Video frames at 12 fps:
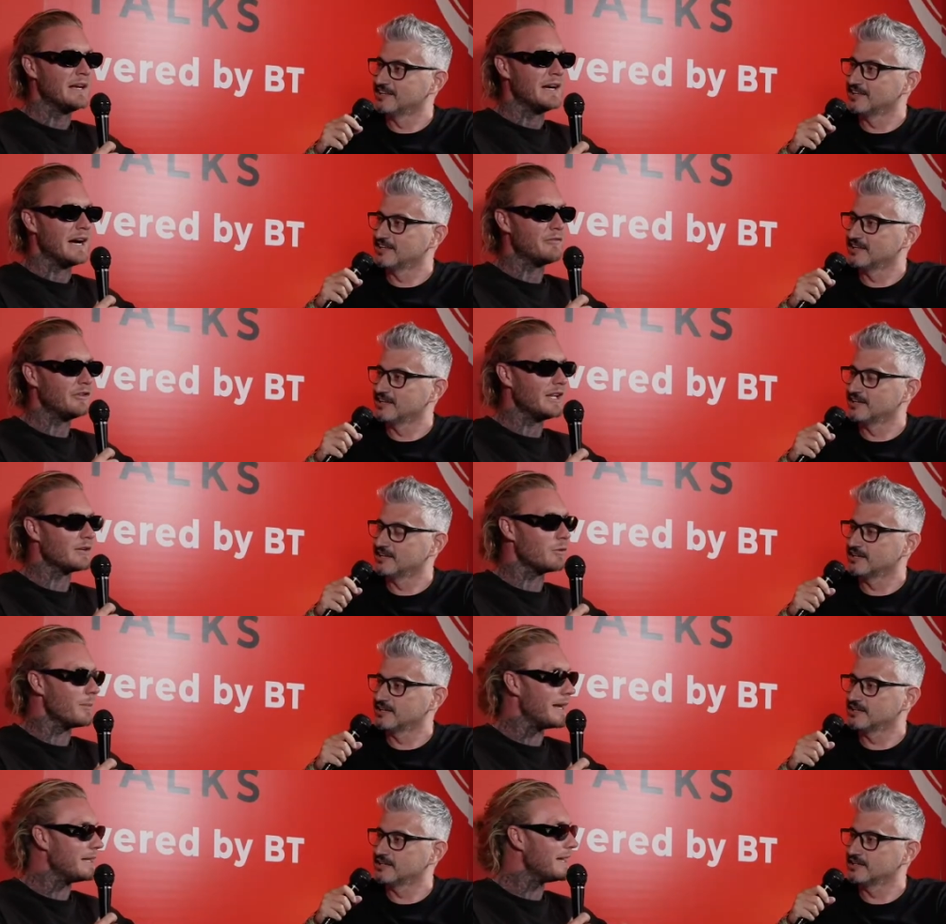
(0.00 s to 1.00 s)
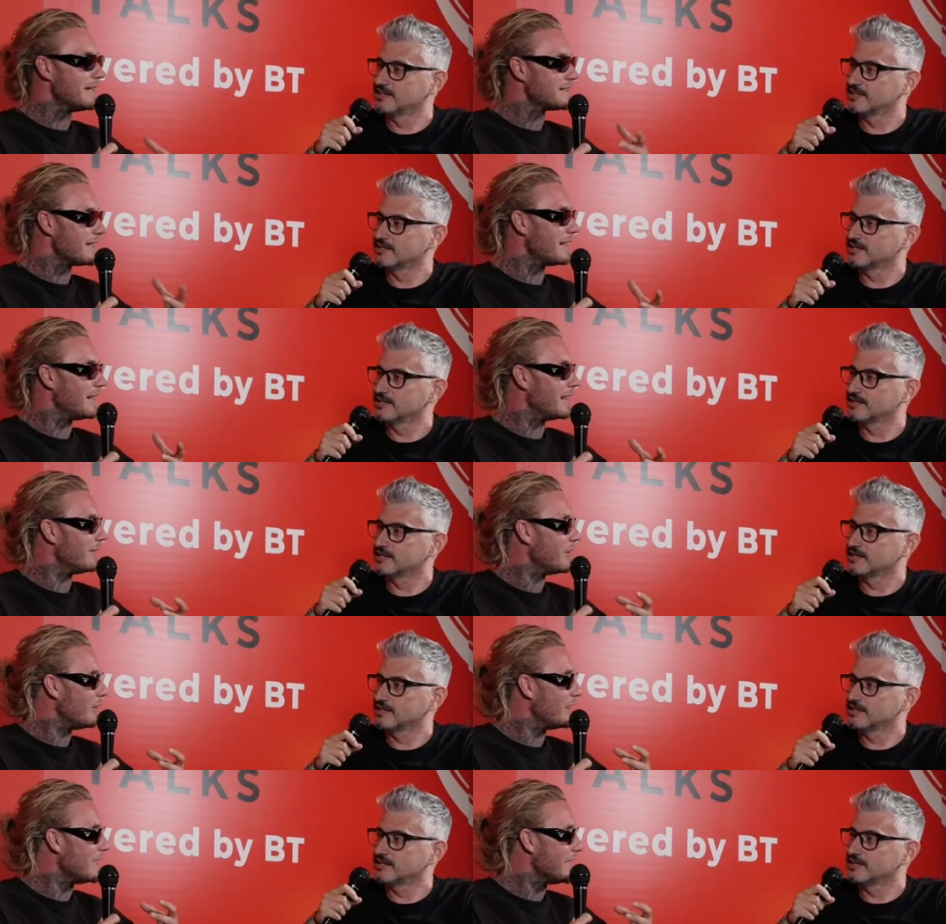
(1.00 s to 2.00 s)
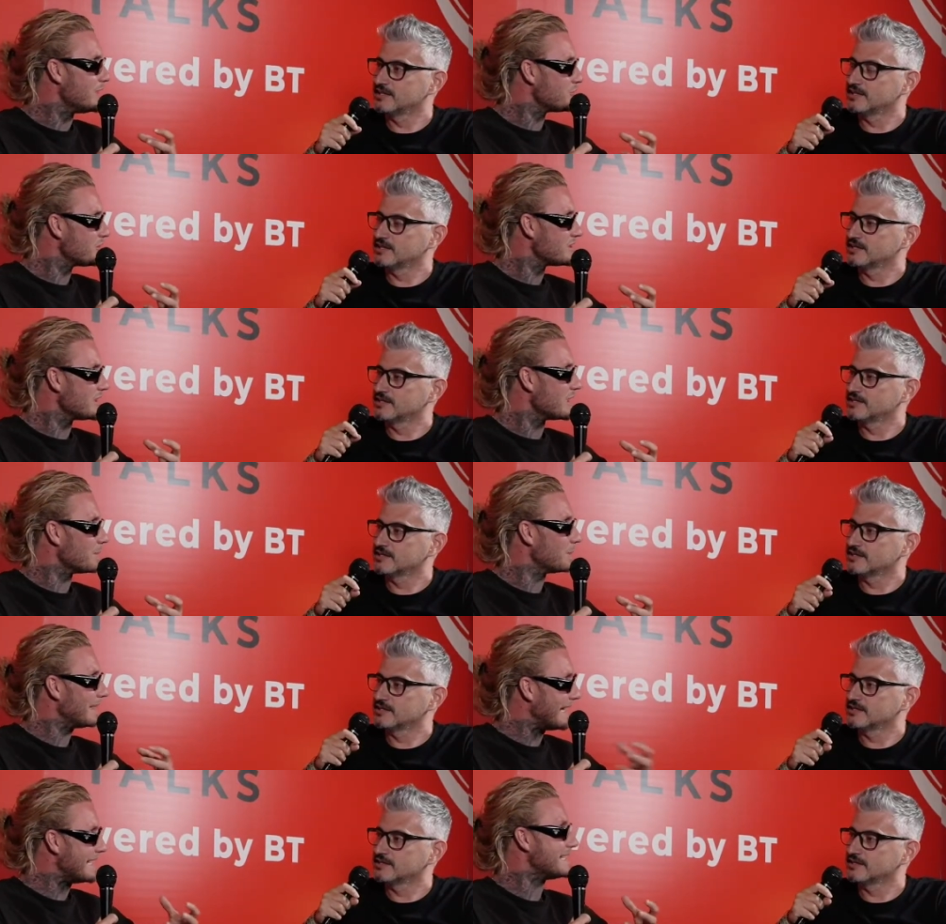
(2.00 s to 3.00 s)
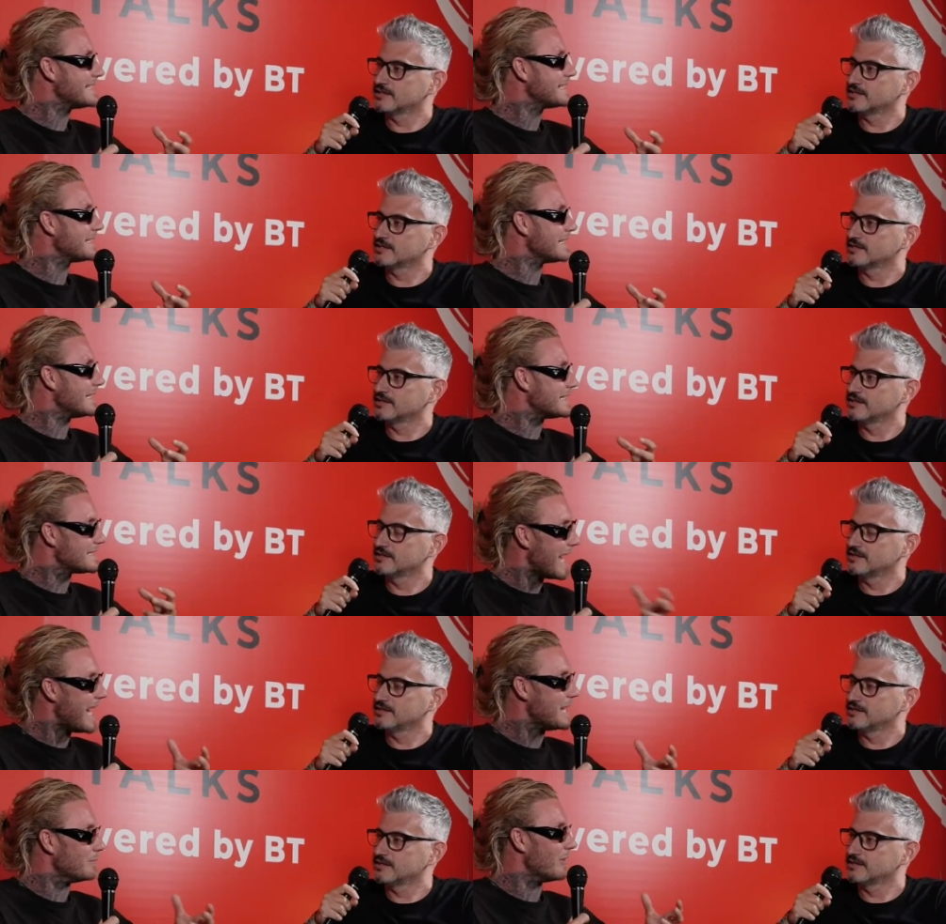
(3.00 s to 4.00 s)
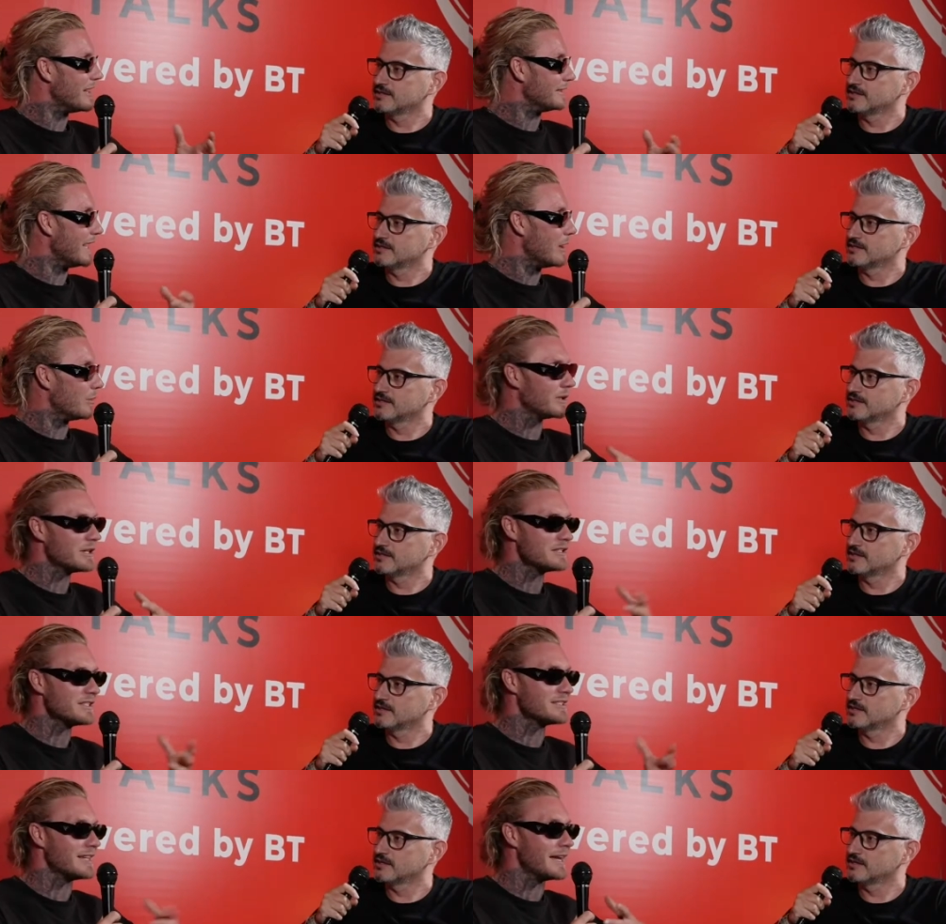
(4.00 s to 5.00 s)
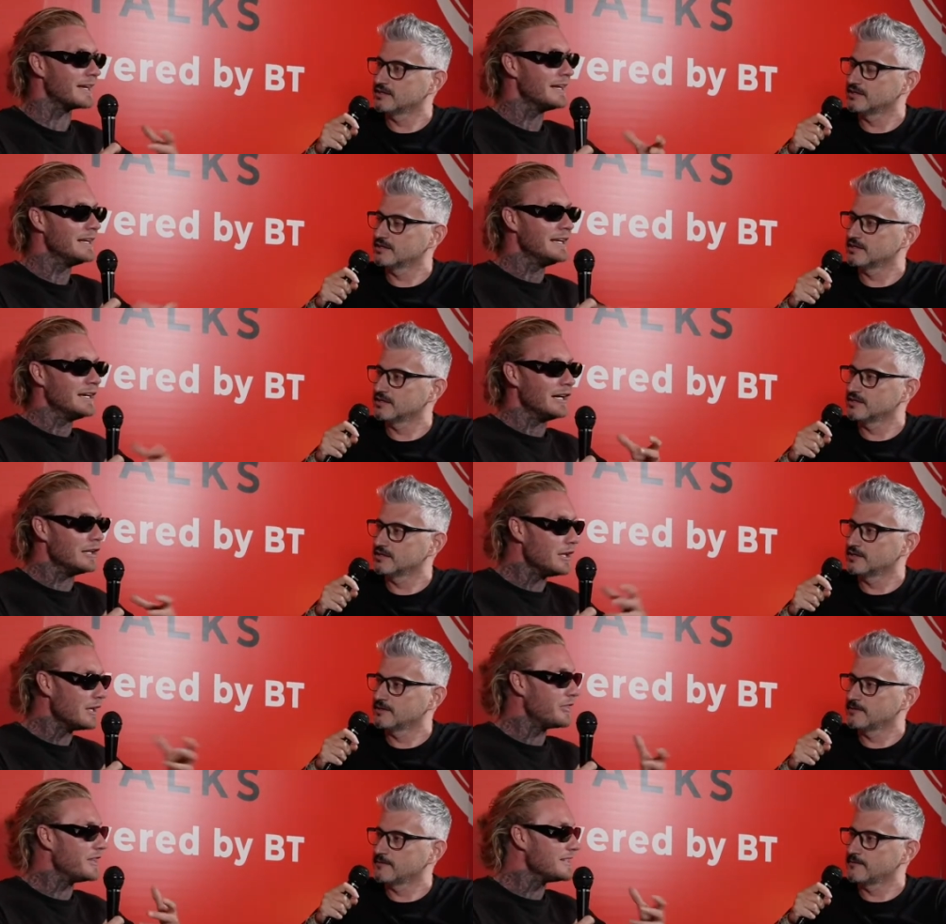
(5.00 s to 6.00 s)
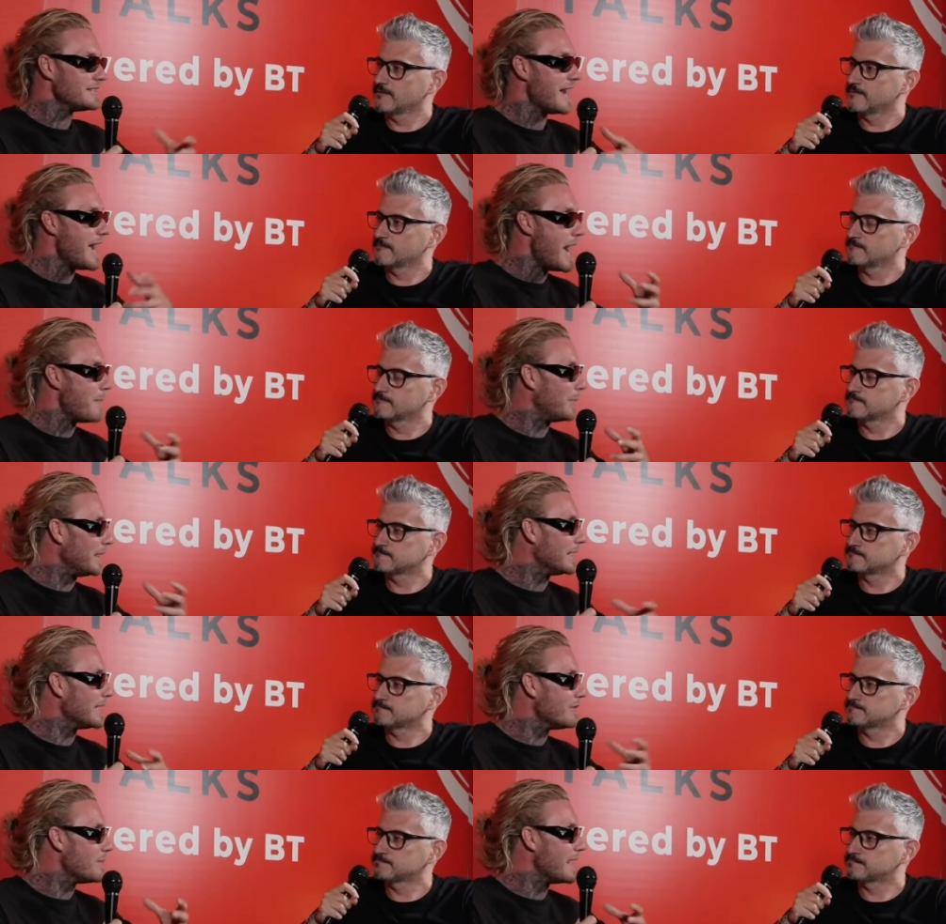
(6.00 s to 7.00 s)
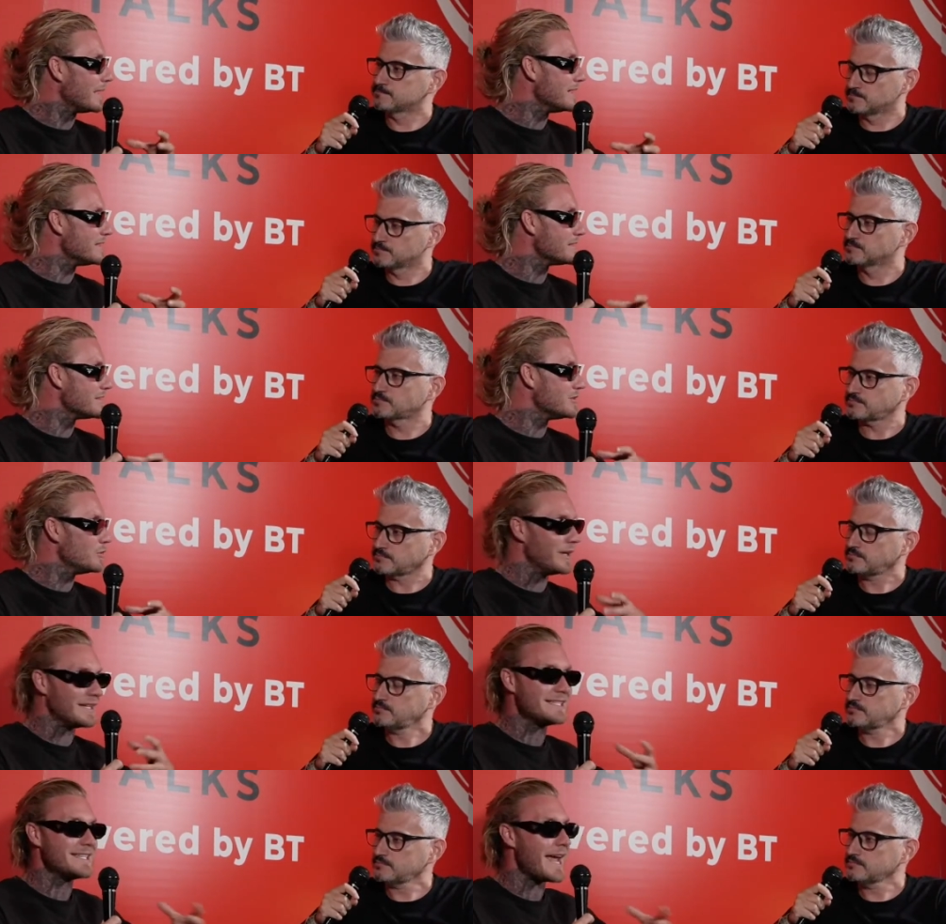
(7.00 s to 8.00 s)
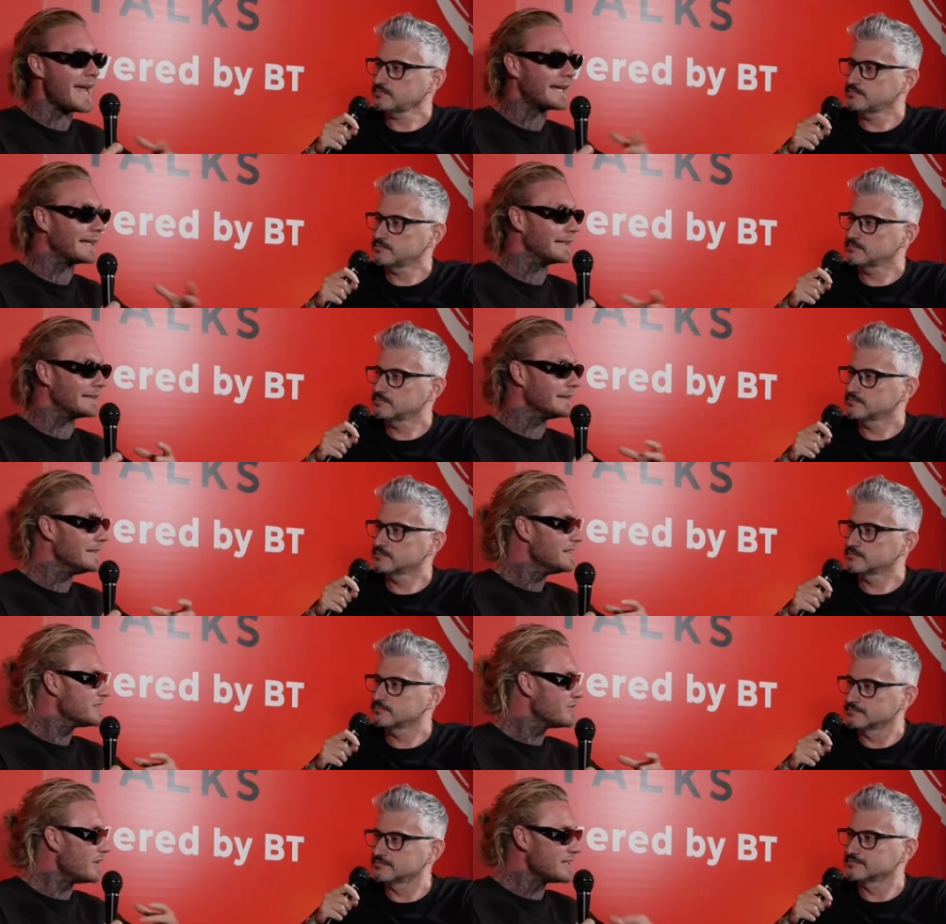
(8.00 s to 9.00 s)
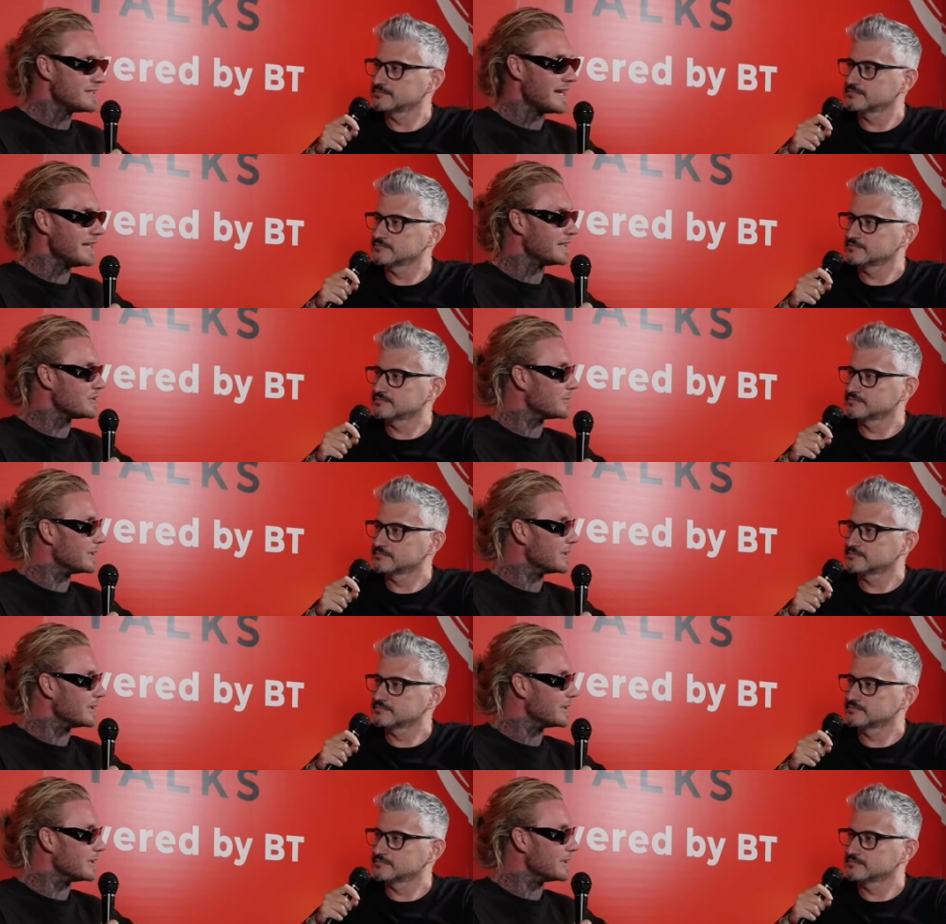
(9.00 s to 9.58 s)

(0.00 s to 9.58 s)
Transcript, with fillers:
Speaker 1: I feel like Romania is a very interesting place, time right now, because it's like a lot of things are happening. Everybody is doing tech, and it's very exciting to be